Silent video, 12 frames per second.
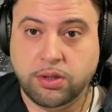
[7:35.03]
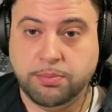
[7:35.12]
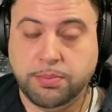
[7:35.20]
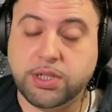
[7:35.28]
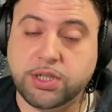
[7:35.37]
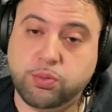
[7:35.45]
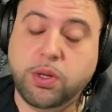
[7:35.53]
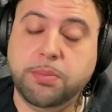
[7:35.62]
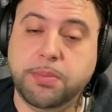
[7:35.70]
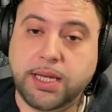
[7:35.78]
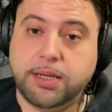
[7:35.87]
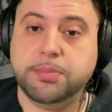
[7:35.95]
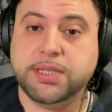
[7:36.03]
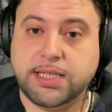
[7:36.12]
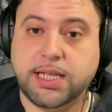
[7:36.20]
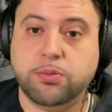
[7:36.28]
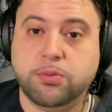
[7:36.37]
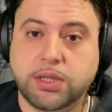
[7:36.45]
because we made a
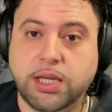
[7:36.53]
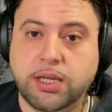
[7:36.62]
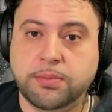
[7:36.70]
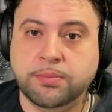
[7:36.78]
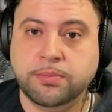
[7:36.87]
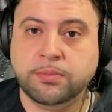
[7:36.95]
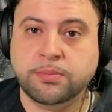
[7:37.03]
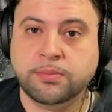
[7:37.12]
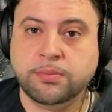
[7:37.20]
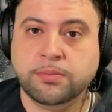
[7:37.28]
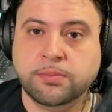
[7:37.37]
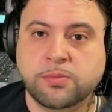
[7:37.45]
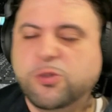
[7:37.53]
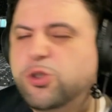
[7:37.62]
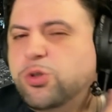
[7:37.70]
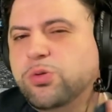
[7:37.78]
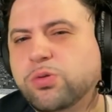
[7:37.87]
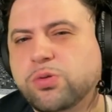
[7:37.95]
mistake with him.
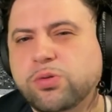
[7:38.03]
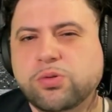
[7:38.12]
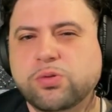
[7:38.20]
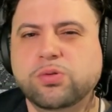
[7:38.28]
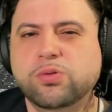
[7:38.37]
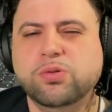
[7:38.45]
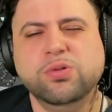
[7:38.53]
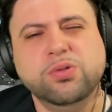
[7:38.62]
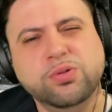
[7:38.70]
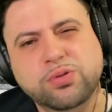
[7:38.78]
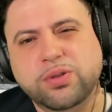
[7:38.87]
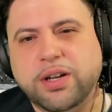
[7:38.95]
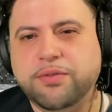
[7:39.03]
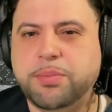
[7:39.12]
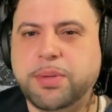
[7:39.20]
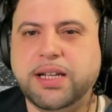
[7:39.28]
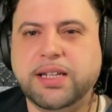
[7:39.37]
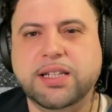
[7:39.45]
Ooh,
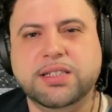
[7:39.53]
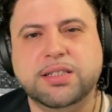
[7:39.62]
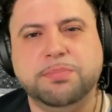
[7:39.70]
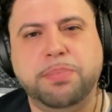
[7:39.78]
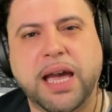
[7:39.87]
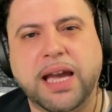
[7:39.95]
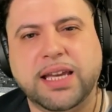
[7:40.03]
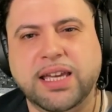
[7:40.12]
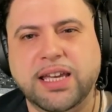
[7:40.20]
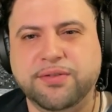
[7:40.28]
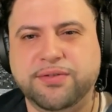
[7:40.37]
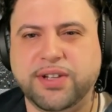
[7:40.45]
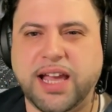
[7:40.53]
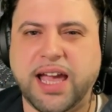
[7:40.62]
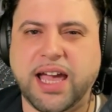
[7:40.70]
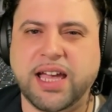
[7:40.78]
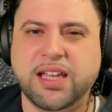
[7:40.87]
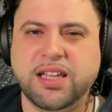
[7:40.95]
everybody needs a backhand for
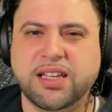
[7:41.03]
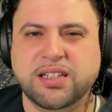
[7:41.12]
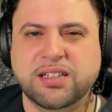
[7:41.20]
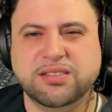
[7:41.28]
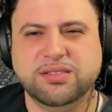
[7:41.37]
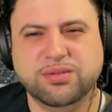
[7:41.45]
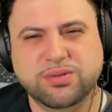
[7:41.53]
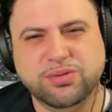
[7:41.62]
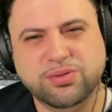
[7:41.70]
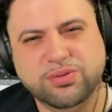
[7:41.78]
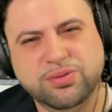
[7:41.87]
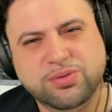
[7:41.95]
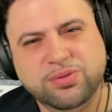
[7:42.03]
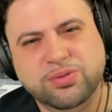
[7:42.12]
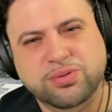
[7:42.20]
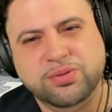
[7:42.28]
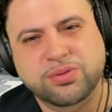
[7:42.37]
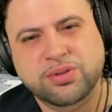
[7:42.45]
that.
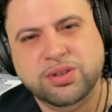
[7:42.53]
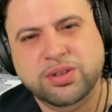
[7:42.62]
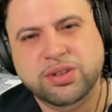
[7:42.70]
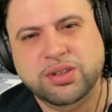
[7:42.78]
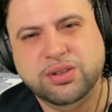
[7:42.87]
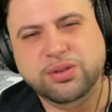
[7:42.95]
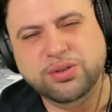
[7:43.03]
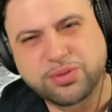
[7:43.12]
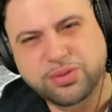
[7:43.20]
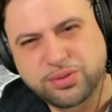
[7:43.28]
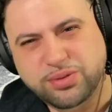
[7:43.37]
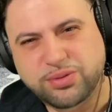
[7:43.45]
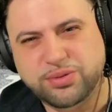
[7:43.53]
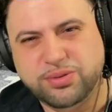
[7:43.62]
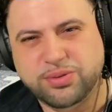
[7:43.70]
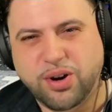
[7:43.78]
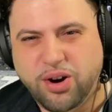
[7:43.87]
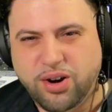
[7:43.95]
Ooh,
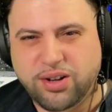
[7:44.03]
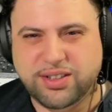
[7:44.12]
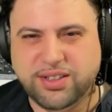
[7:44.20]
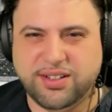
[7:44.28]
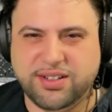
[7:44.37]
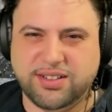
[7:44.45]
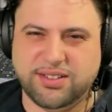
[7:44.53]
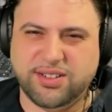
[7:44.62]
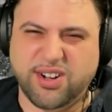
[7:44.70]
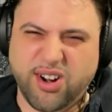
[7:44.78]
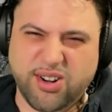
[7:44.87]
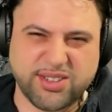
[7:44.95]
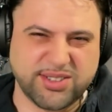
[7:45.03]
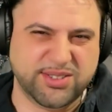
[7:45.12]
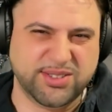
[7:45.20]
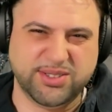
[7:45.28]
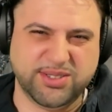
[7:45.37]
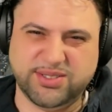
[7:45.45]
all of y'all,
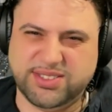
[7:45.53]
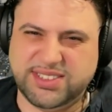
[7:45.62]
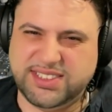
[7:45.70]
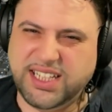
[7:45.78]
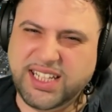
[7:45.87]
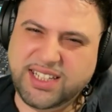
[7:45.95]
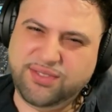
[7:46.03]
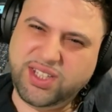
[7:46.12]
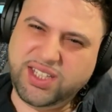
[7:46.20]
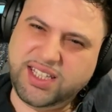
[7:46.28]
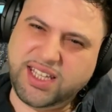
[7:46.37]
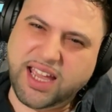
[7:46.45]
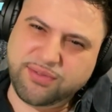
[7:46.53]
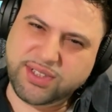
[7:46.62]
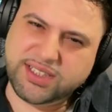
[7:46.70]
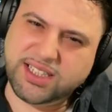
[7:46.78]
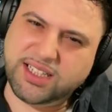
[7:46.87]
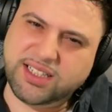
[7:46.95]
articles, TV,
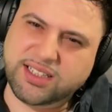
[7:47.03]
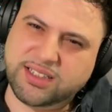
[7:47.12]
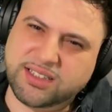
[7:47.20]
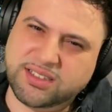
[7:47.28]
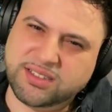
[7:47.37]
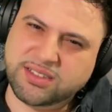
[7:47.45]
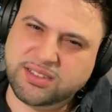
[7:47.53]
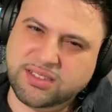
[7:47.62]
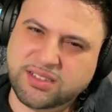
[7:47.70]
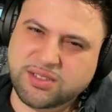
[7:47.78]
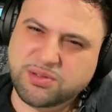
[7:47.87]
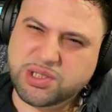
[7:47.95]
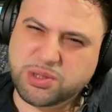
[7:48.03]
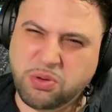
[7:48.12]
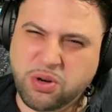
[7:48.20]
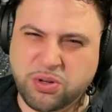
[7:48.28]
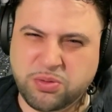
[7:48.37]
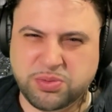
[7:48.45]
everything. What's
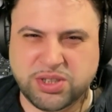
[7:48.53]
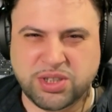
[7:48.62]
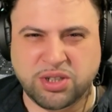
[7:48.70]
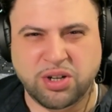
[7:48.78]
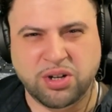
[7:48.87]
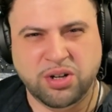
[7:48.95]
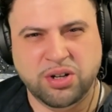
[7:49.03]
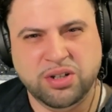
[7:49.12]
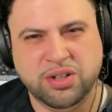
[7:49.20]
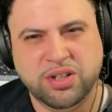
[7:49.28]
wrong with y'all?